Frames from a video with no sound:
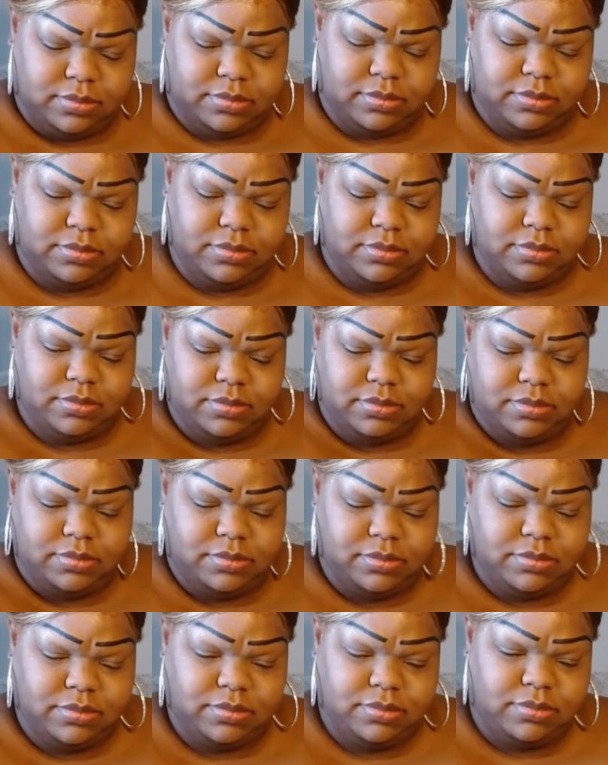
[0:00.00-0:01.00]

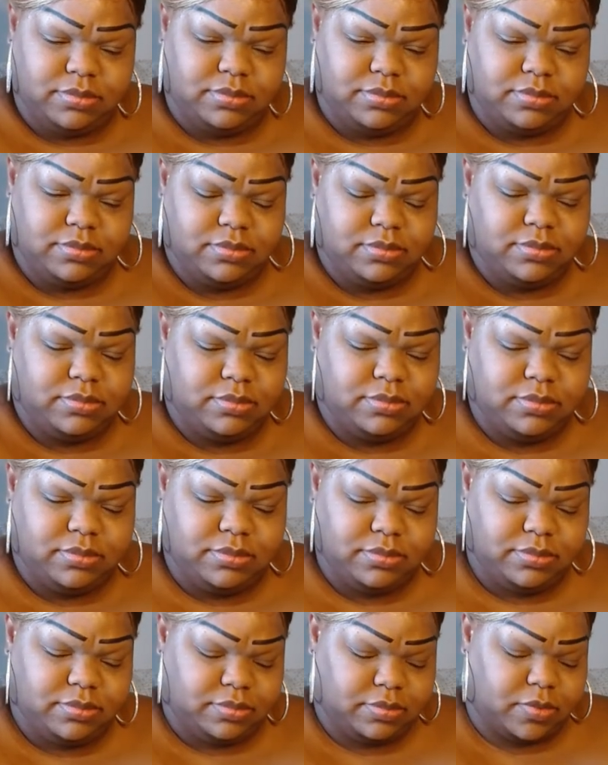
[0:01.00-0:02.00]
Mm-hmm.
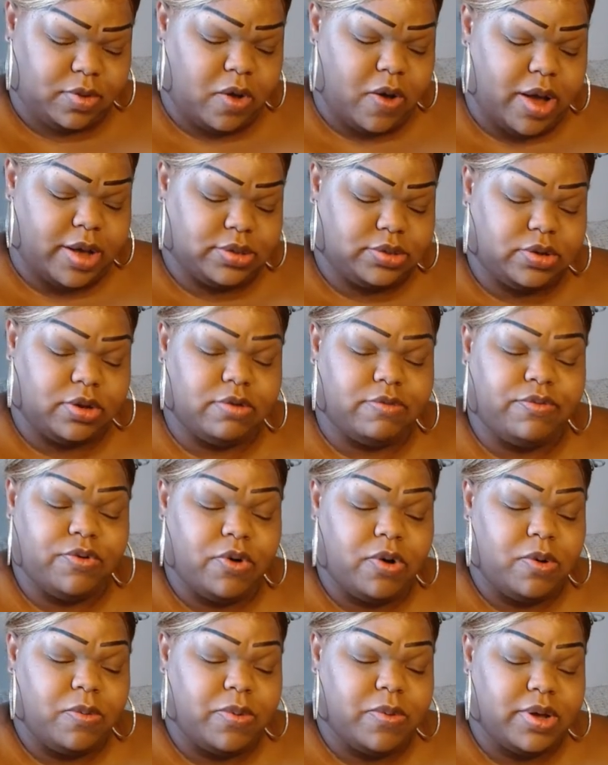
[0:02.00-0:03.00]
All right, so the
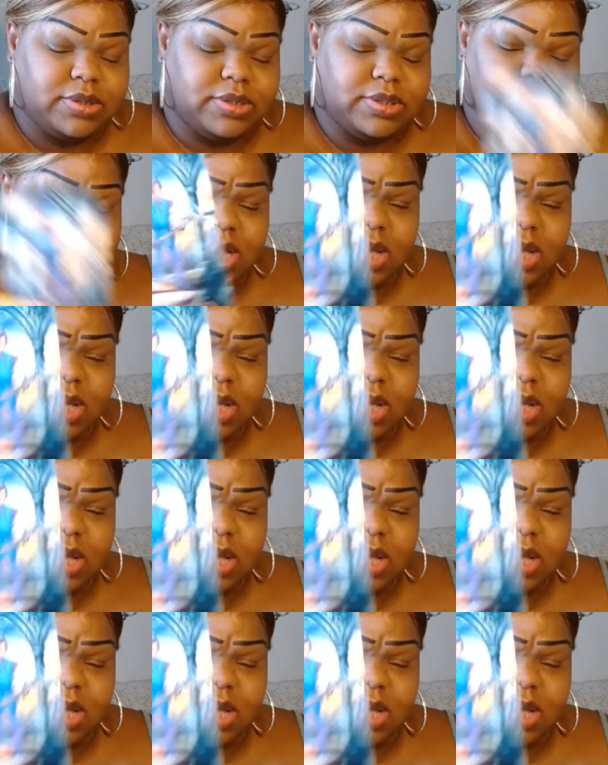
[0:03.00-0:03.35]
four wands is